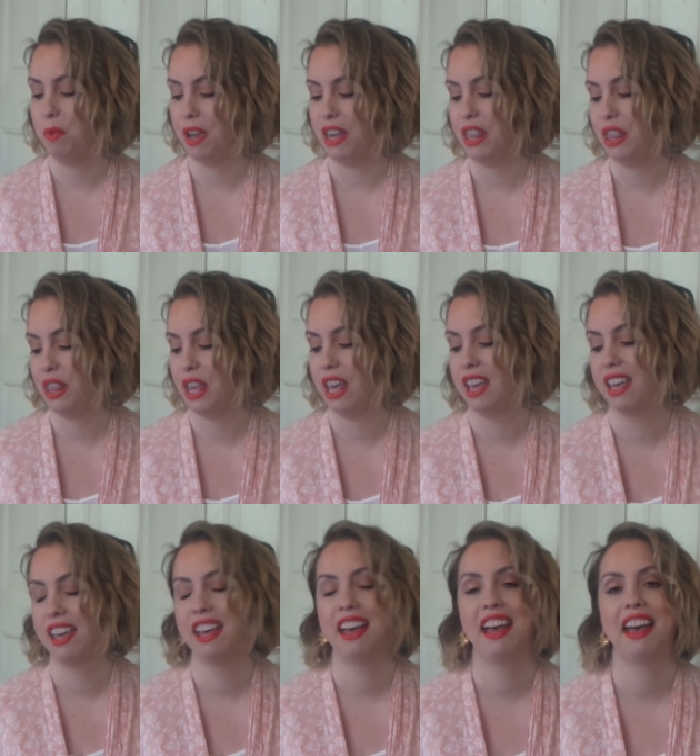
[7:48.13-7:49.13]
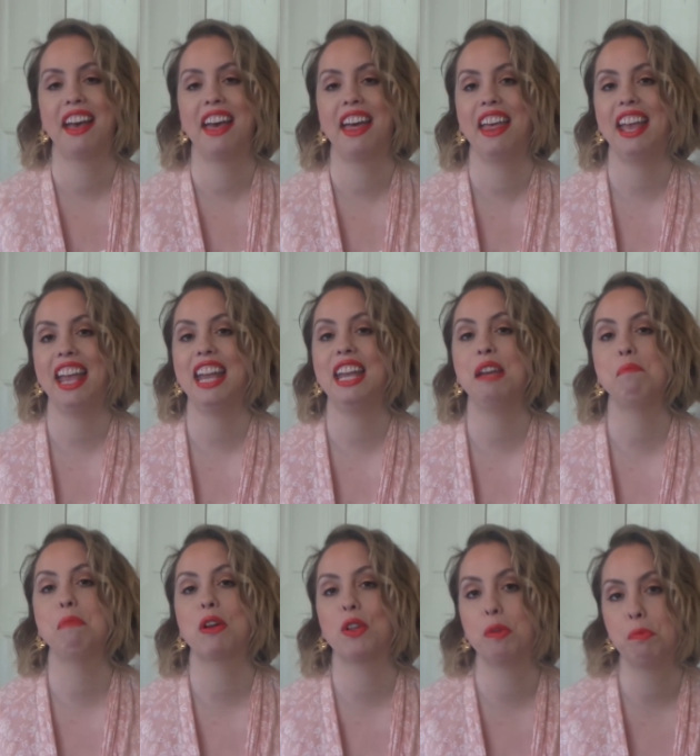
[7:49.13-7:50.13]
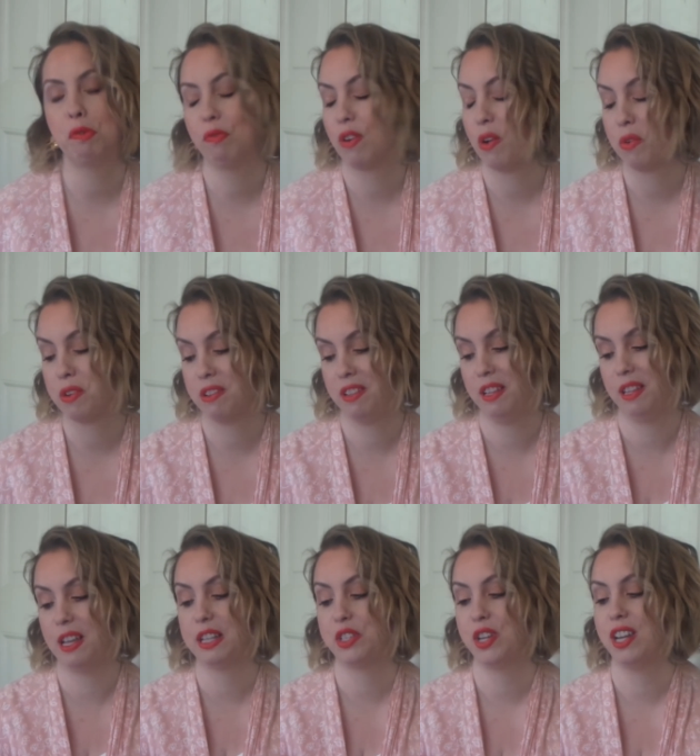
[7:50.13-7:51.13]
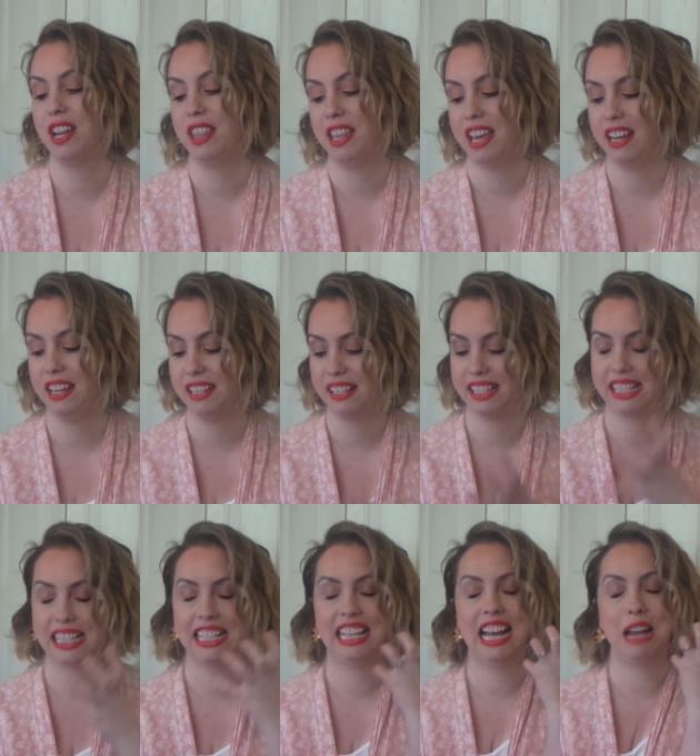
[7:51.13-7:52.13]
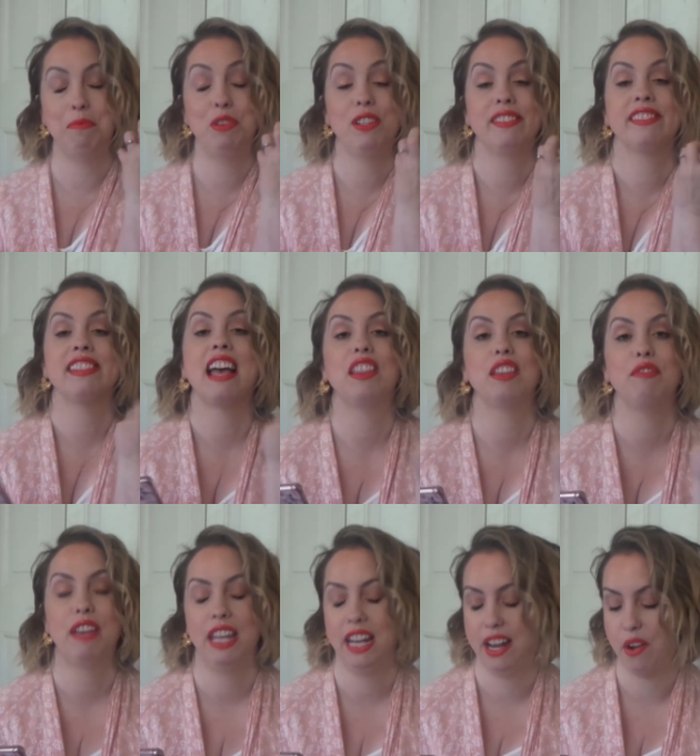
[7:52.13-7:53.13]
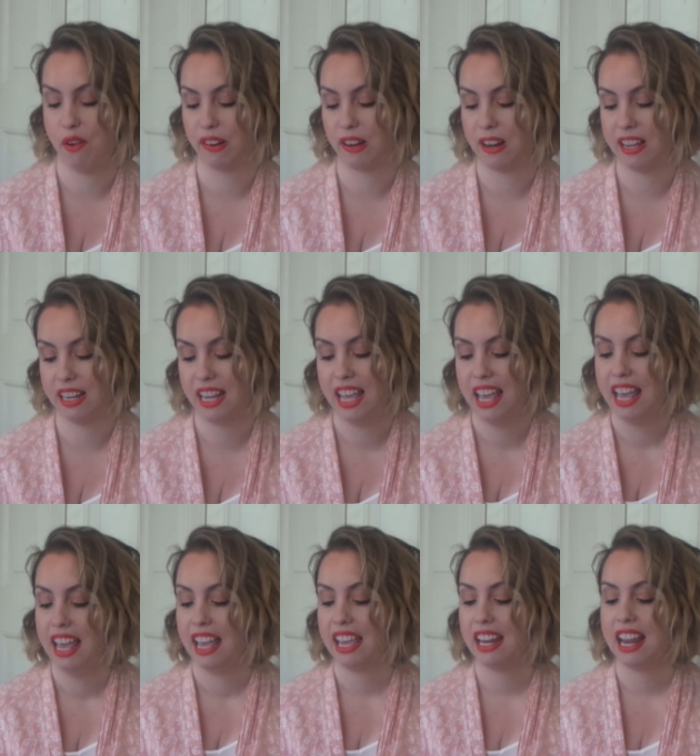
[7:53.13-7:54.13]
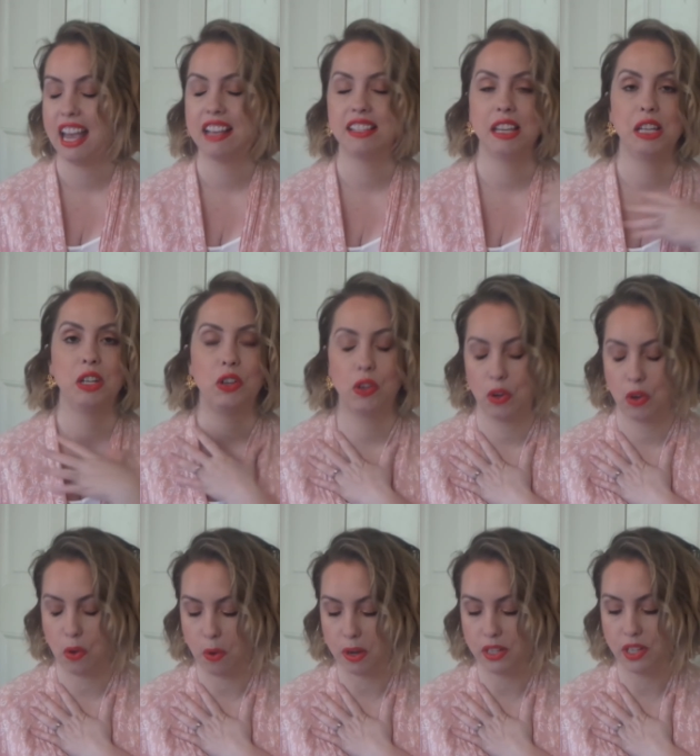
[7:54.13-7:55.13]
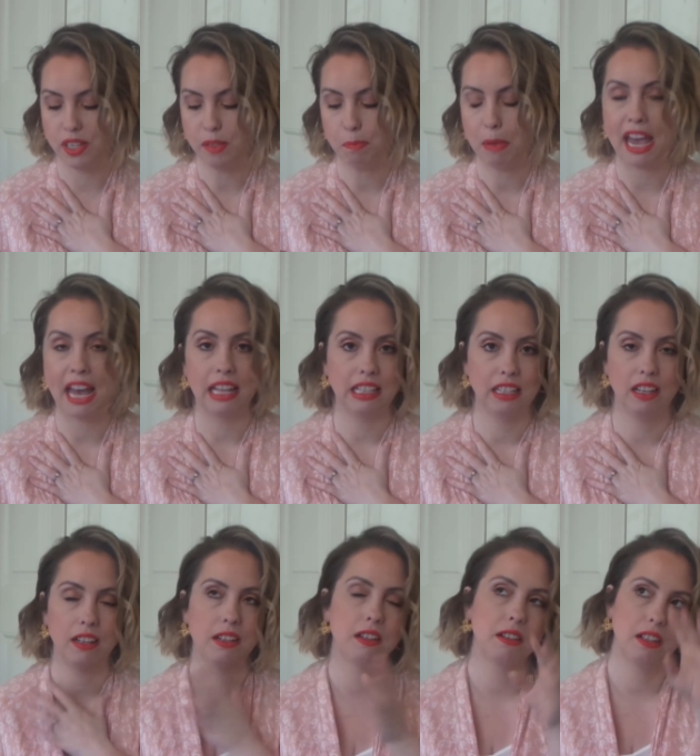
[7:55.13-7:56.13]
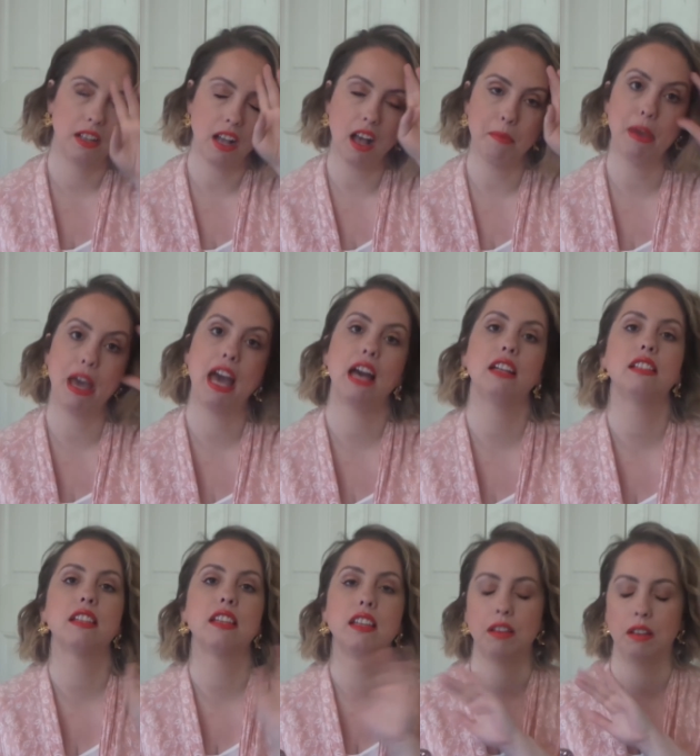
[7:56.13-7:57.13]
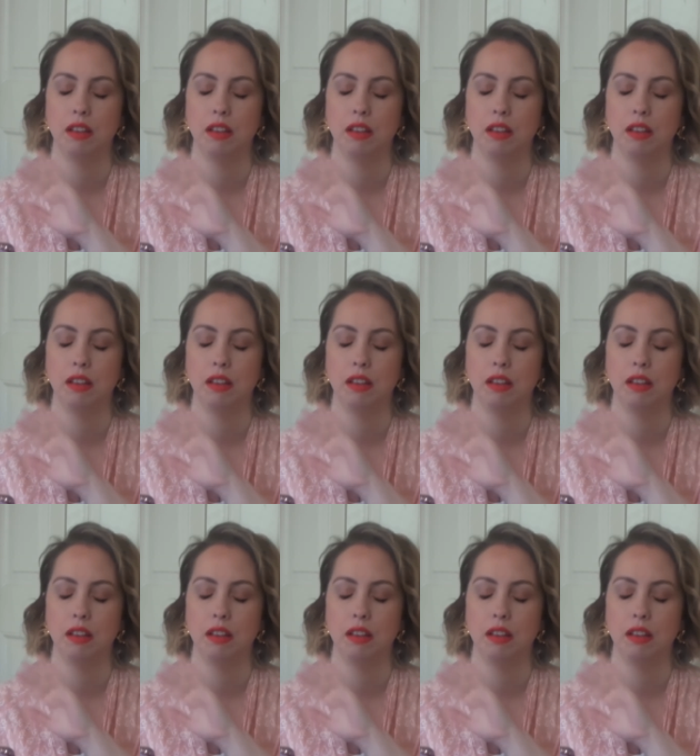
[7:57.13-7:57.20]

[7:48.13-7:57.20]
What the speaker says: with a Marilyn Monroe collection that is, I'm just salivating over it. It has a gorgeous powder compact,